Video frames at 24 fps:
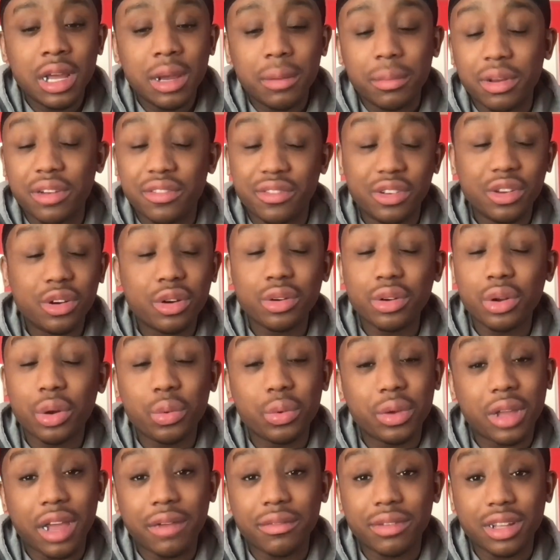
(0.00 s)
But if you don't know
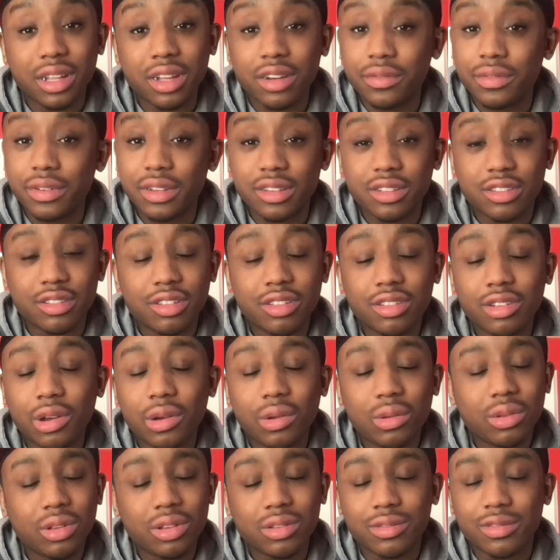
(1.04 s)
who Kevin Love is, just
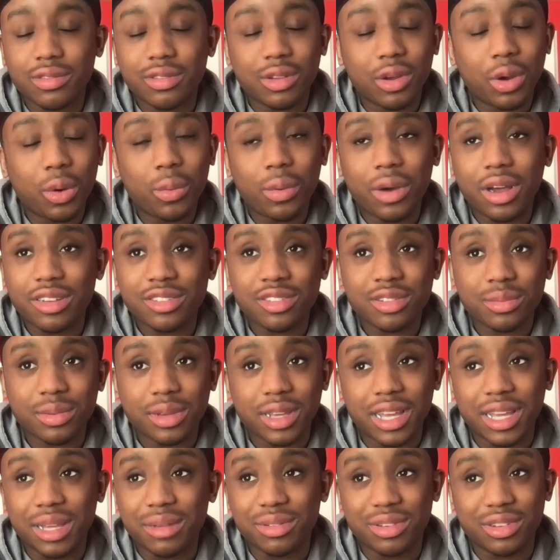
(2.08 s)
go watch some
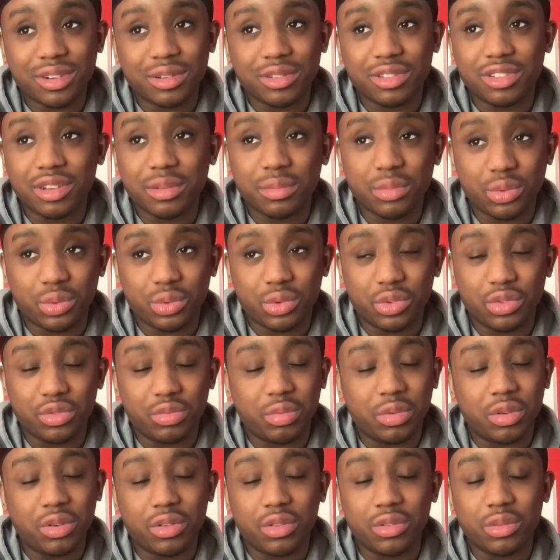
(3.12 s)
games in the Timberwolves,
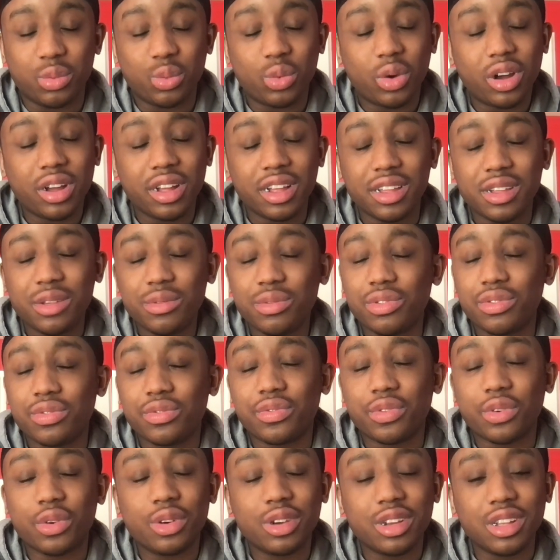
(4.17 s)
bro. He was
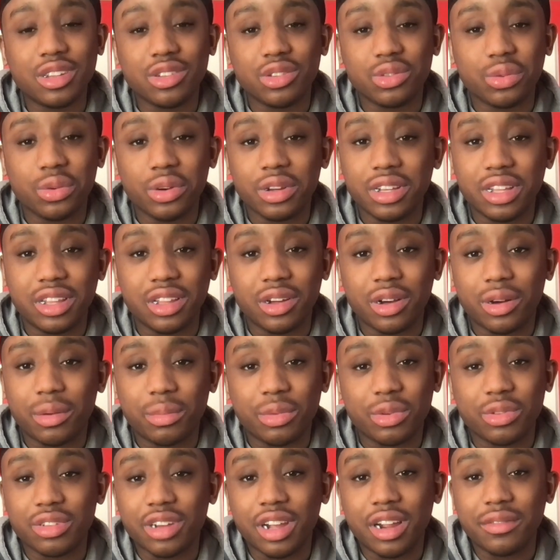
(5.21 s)
40 and 20
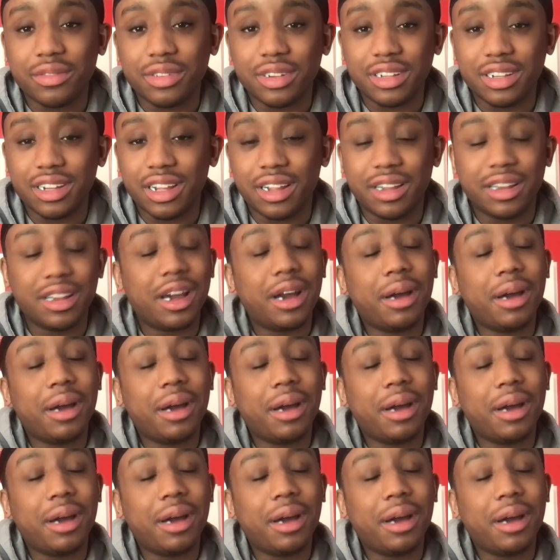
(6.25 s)
almost every night.